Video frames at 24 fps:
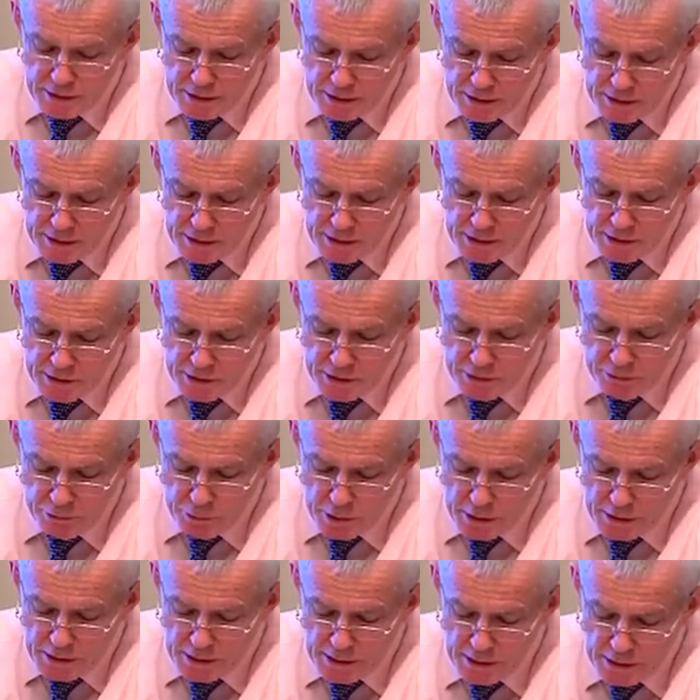a condition of
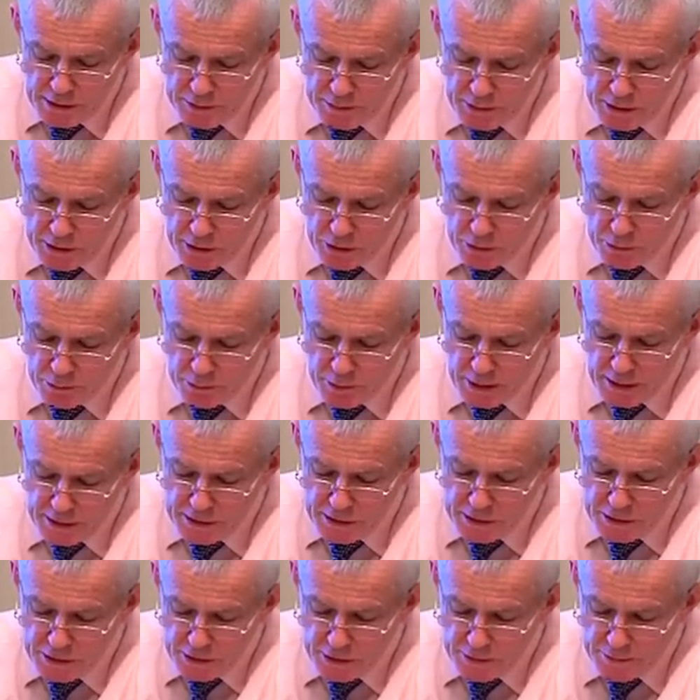working as a medical
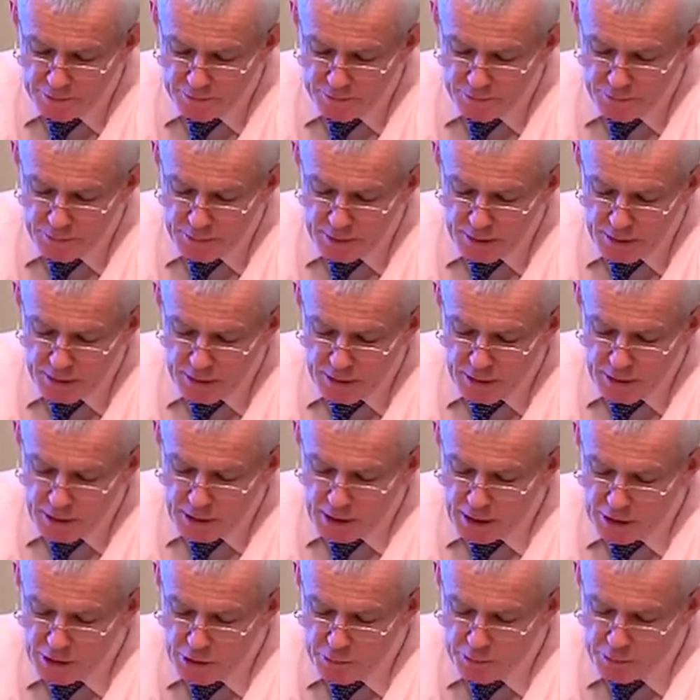practitioner.
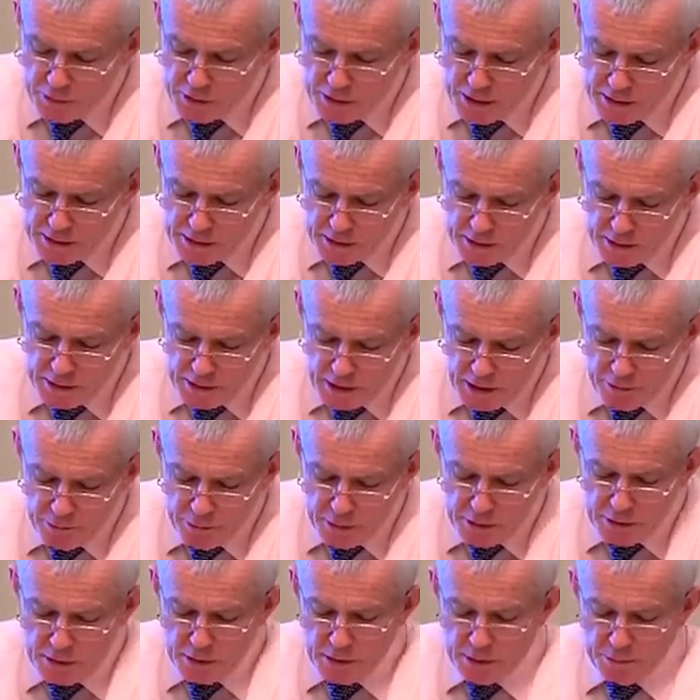Are you protecting the
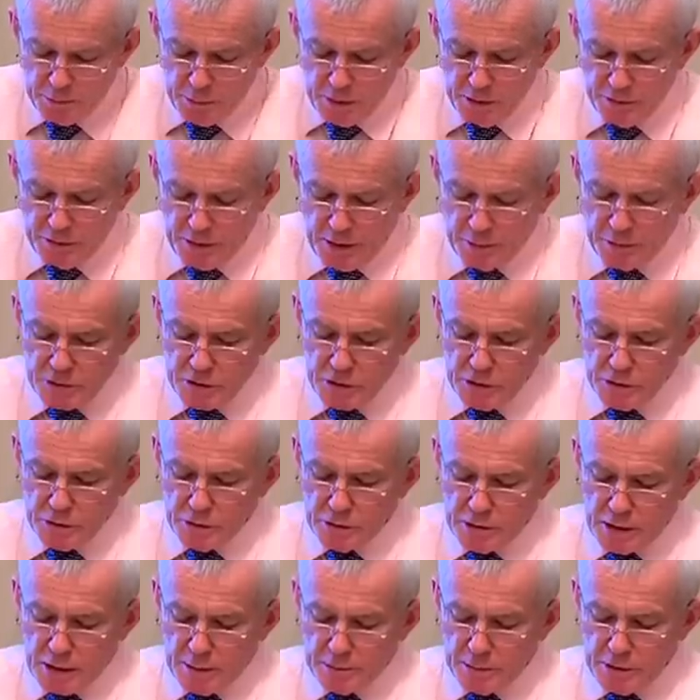government and big
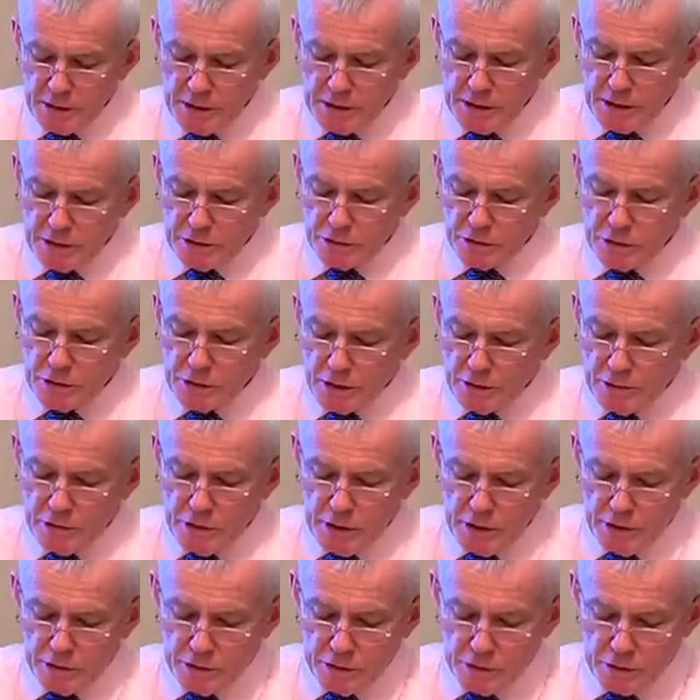pharmaceutical companies' interests over
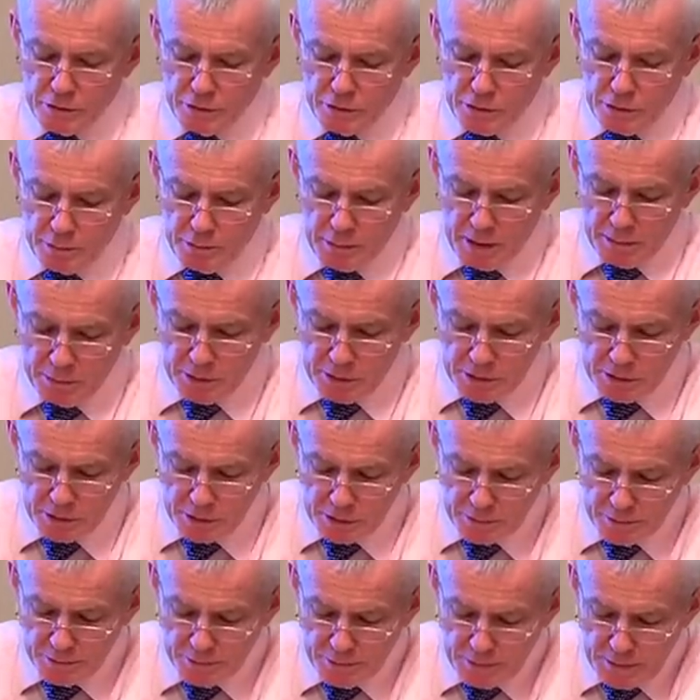the interests of your
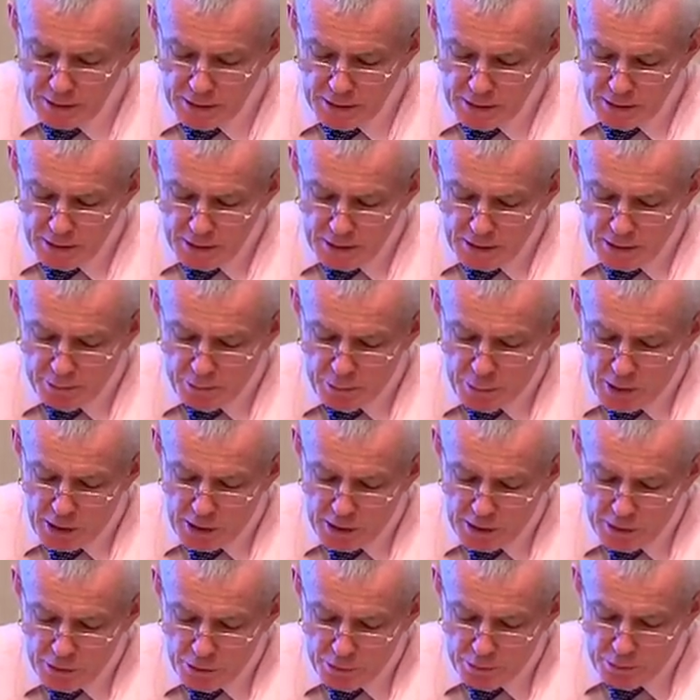members? And
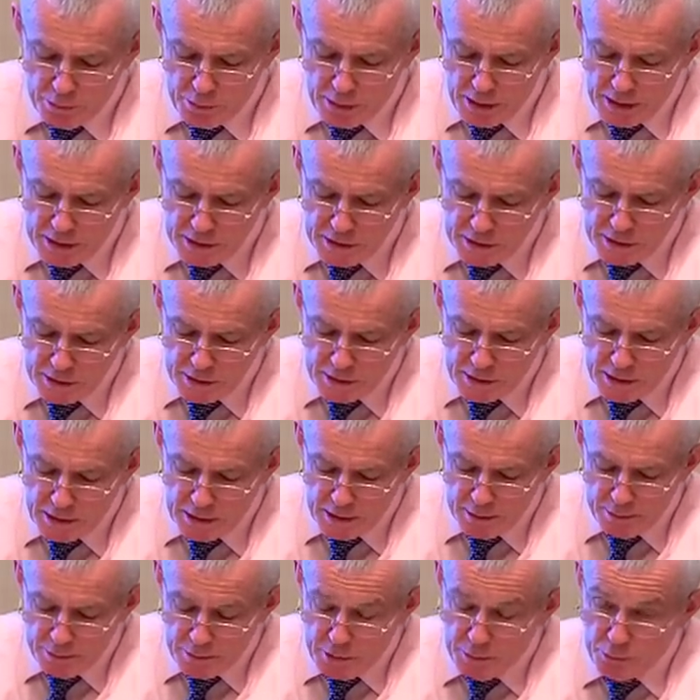by your brazen
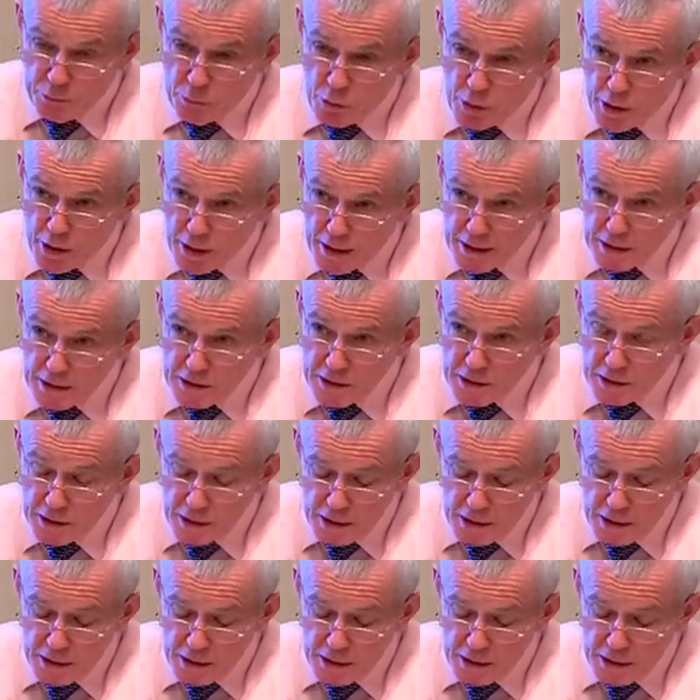and in what I consider